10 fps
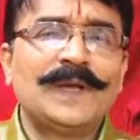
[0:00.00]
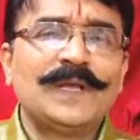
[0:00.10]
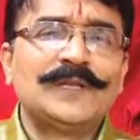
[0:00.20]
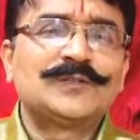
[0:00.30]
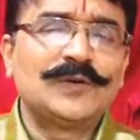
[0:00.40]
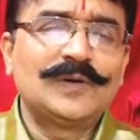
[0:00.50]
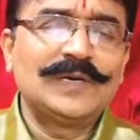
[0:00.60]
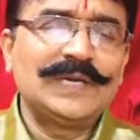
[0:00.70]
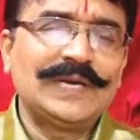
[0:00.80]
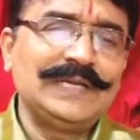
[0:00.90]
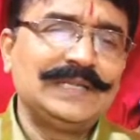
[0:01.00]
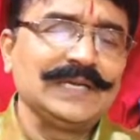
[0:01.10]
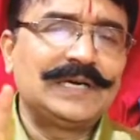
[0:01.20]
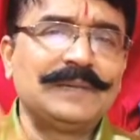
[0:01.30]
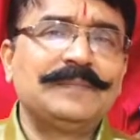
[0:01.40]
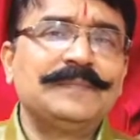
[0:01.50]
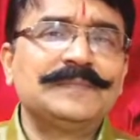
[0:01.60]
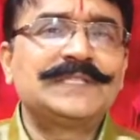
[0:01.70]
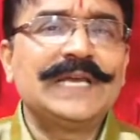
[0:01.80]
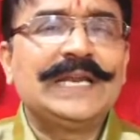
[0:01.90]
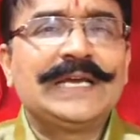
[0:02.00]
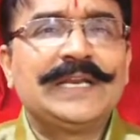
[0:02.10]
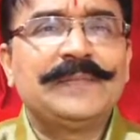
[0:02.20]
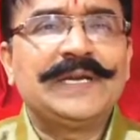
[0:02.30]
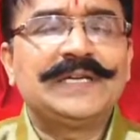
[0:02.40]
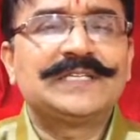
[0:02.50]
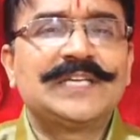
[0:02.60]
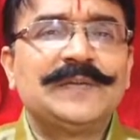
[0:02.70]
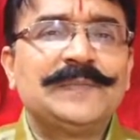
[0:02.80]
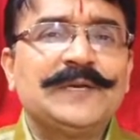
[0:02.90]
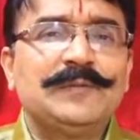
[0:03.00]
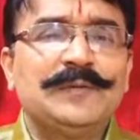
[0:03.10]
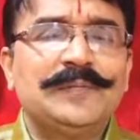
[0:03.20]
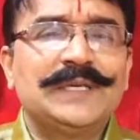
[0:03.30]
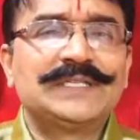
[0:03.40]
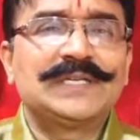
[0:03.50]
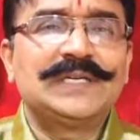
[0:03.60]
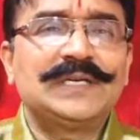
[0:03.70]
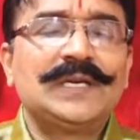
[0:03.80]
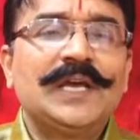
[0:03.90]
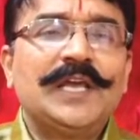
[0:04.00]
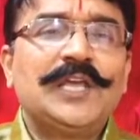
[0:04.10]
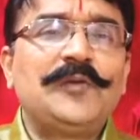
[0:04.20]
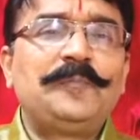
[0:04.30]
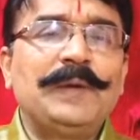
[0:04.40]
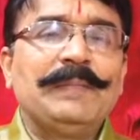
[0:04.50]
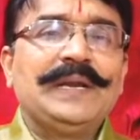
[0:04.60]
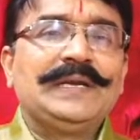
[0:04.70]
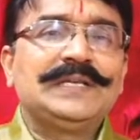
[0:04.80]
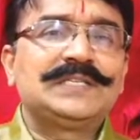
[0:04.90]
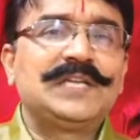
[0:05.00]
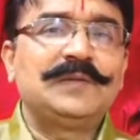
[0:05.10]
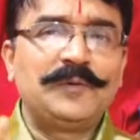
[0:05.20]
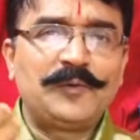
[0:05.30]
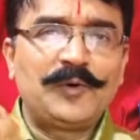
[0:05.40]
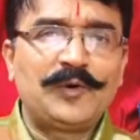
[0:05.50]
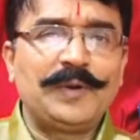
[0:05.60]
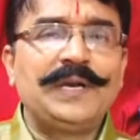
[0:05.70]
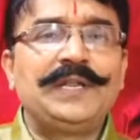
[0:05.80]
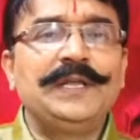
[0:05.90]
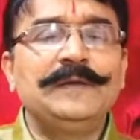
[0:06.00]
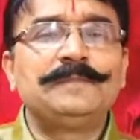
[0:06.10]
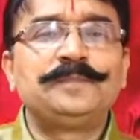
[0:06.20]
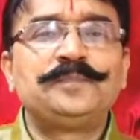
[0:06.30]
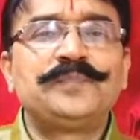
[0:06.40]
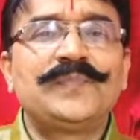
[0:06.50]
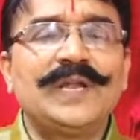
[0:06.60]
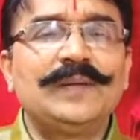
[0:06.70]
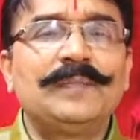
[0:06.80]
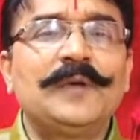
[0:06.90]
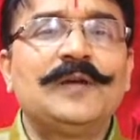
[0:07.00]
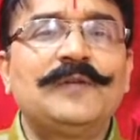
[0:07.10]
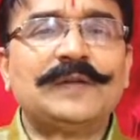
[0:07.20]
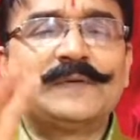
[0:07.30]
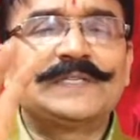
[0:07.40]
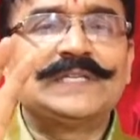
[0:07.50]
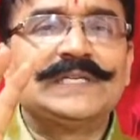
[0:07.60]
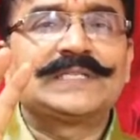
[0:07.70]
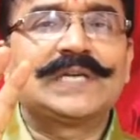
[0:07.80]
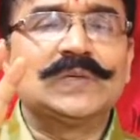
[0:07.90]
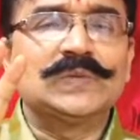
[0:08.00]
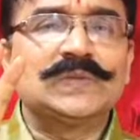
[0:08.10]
So in the sale agreement itself, it will be mentioned, if payment is done before 20, then 5% discount.